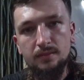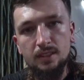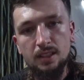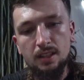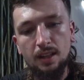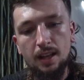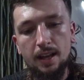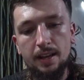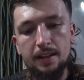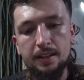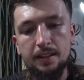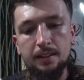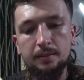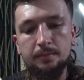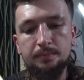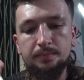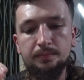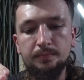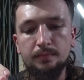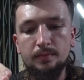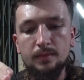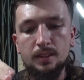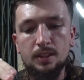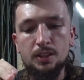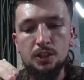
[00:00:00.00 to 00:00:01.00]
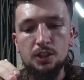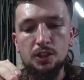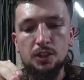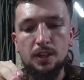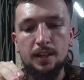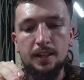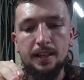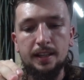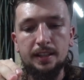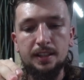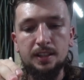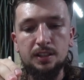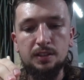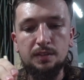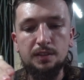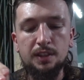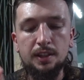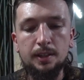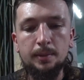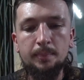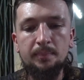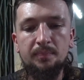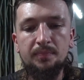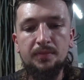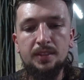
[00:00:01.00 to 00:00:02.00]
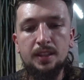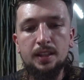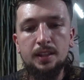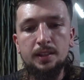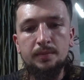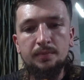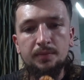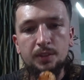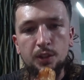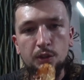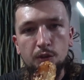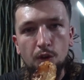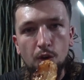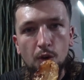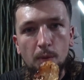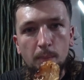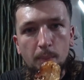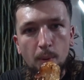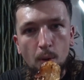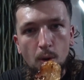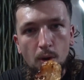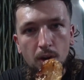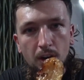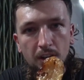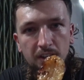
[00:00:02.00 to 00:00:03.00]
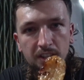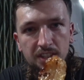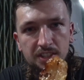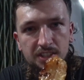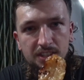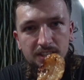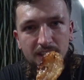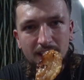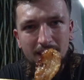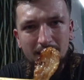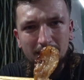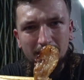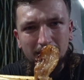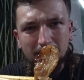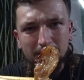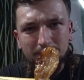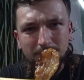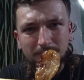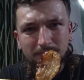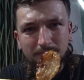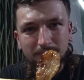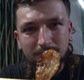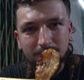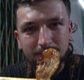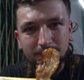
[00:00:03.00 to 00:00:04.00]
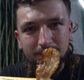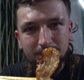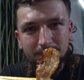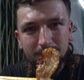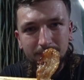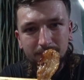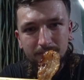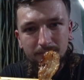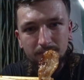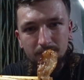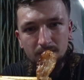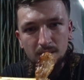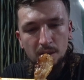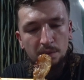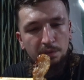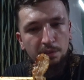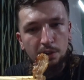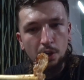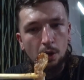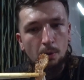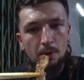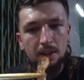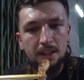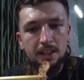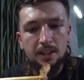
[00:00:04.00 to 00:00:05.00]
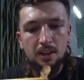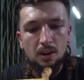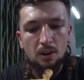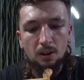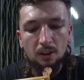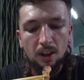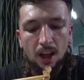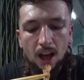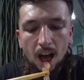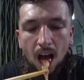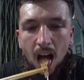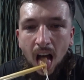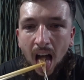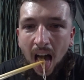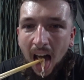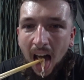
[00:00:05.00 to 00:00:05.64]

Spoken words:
like, let's try and get this for you. Grilled pork on the stick. Forgot what they call that.